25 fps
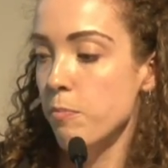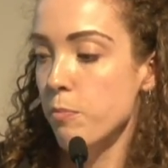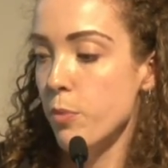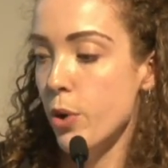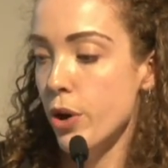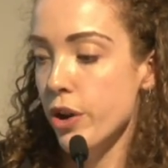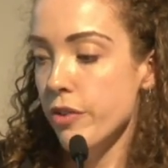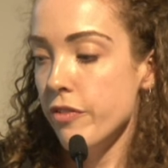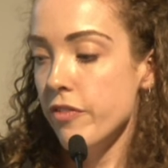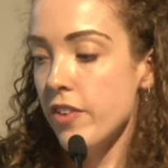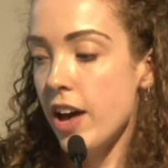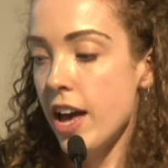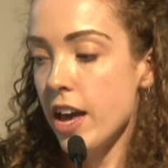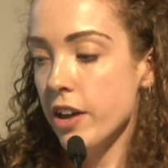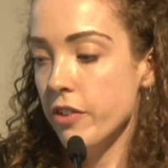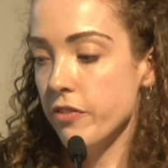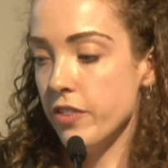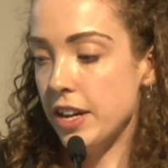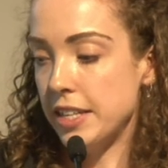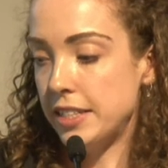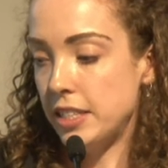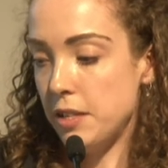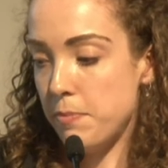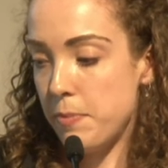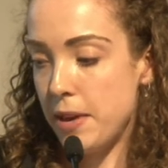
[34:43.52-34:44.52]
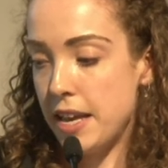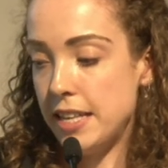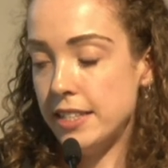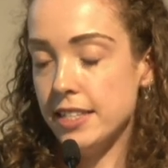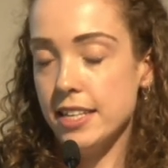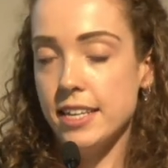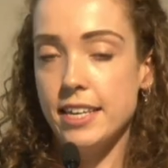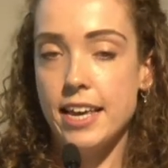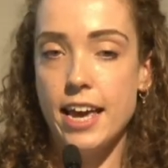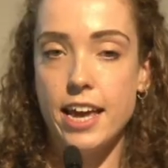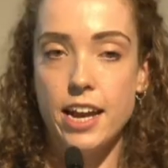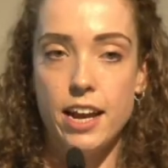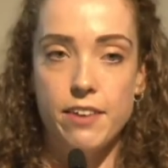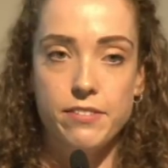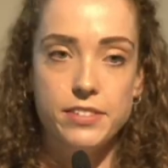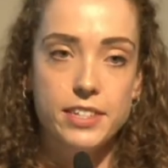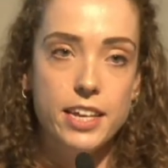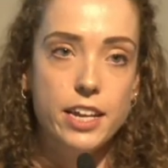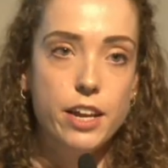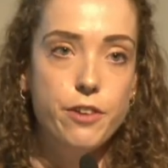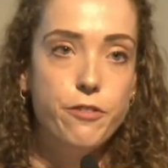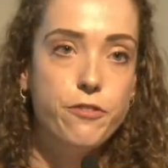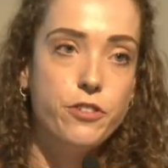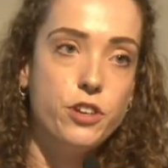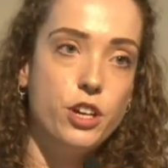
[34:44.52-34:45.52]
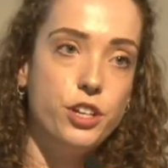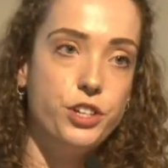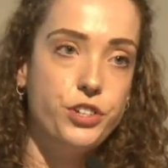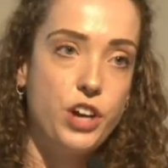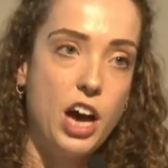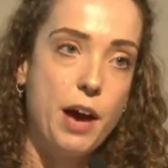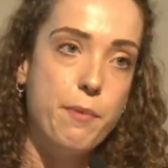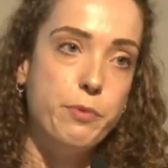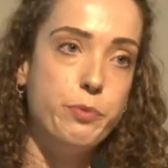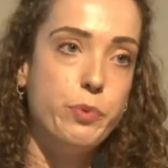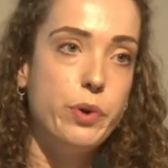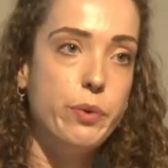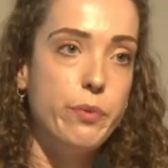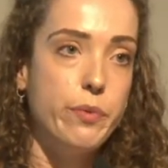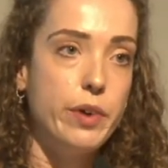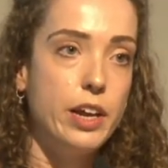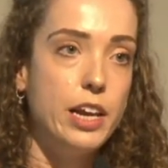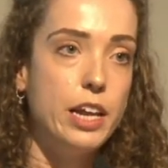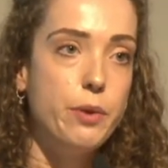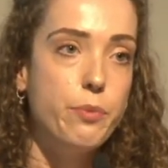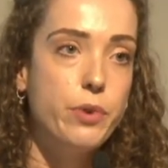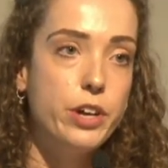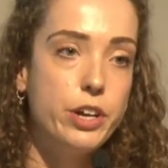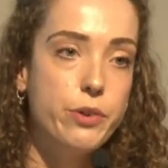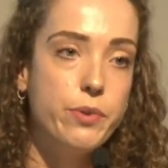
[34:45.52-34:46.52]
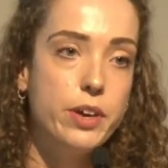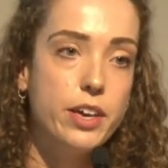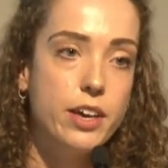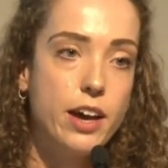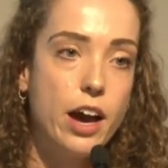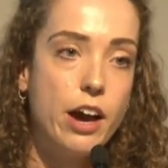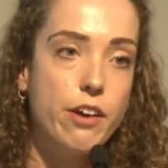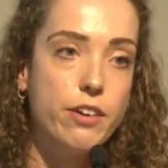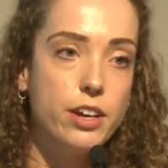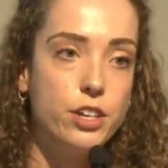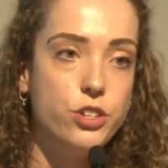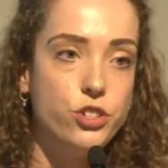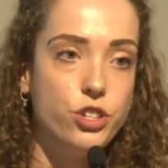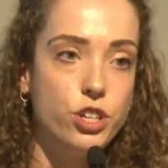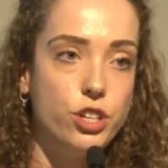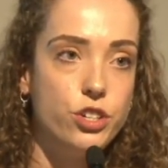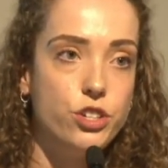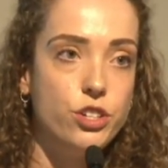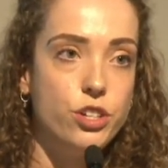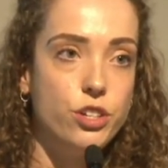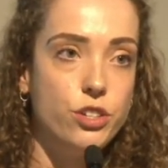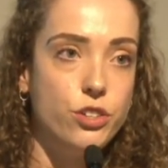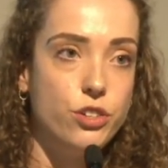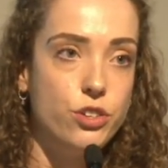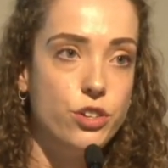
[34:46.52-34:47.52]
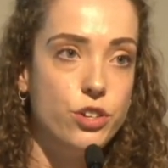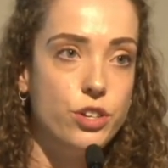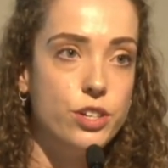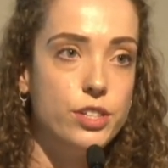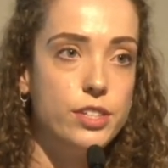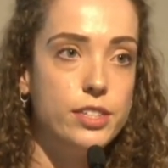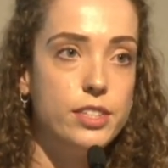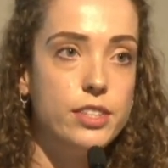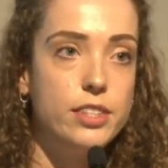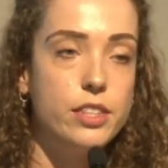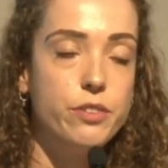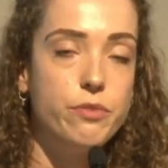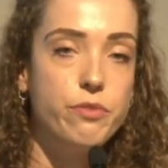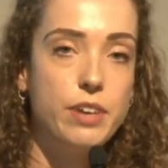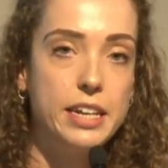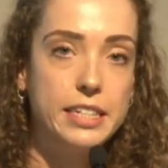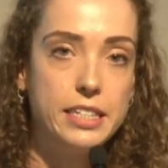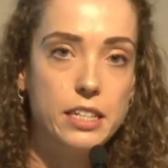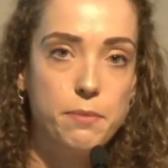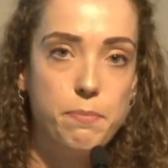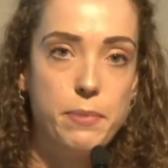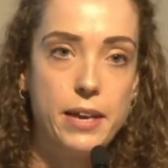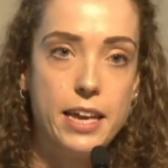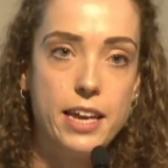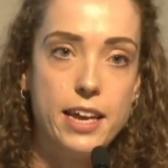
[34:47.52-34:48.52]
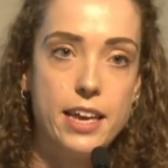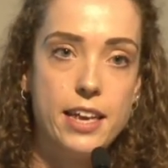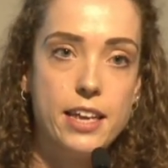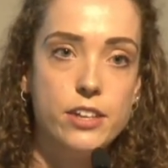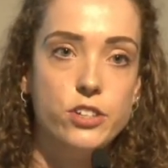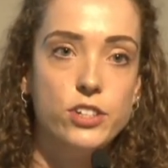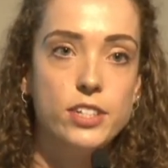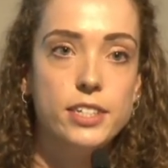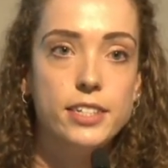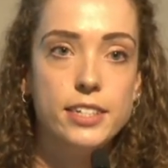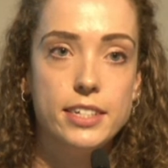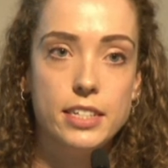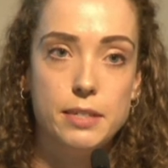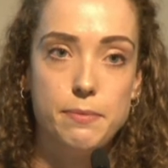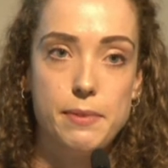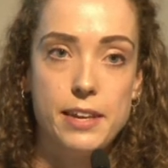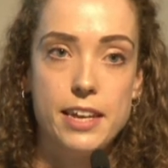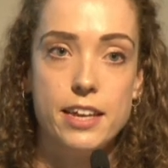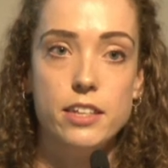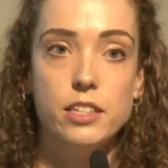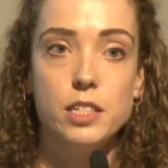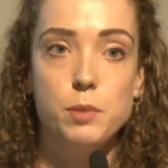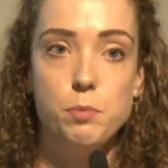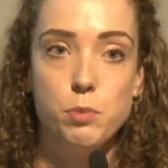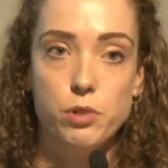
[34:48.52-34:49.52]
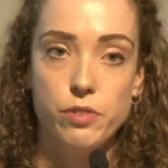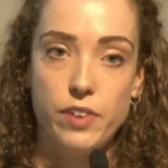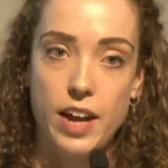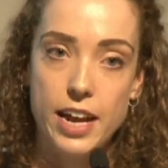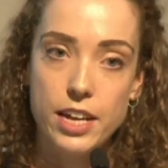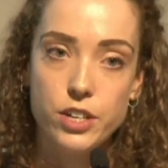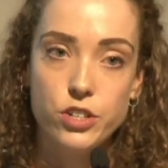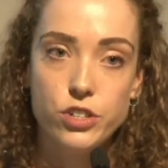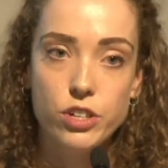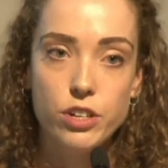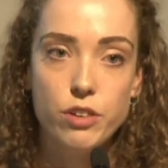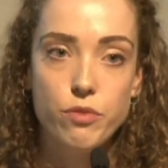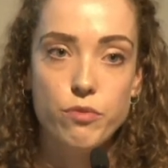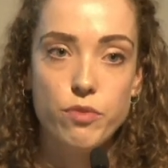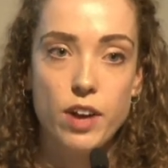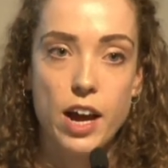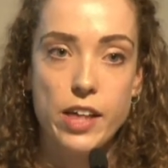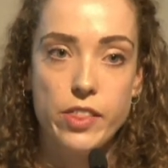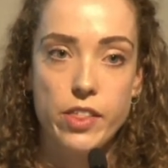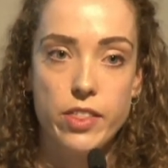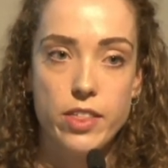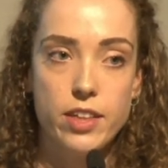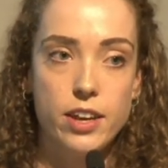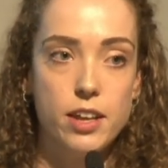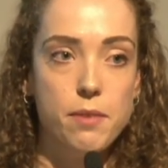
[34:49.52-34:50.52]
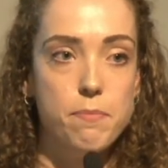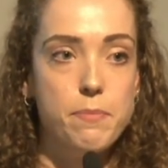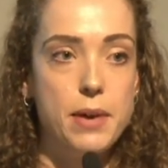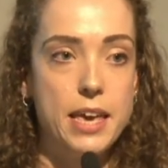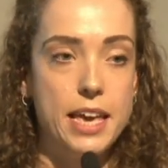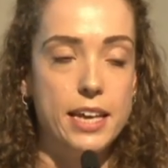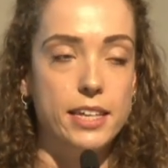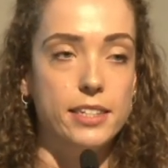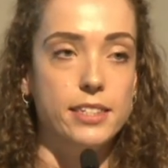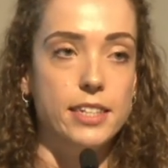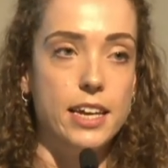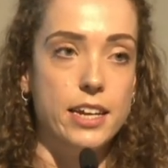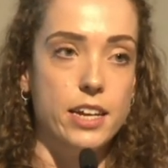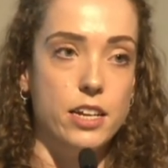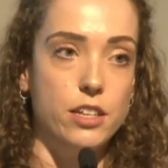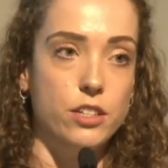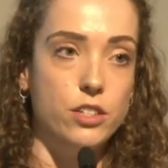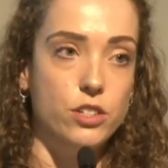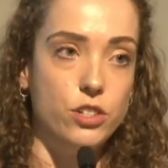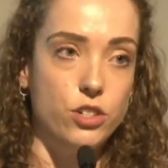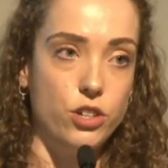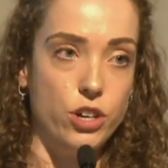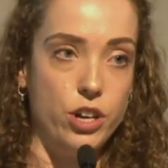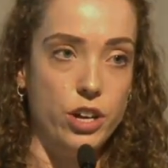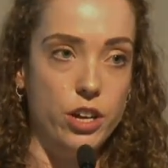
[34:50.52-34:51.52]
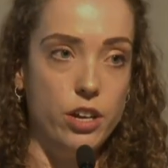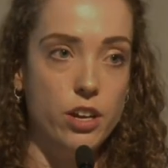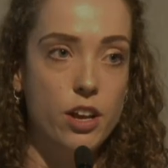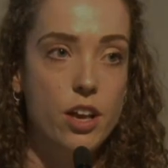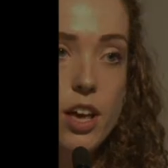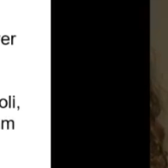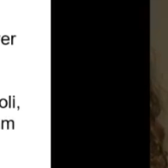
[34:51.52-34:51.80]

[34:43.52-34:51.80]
Modifying recipes, again, I've said a few times, we really want to encourage you to use the recipe just as inspiration rather than it being set in stone,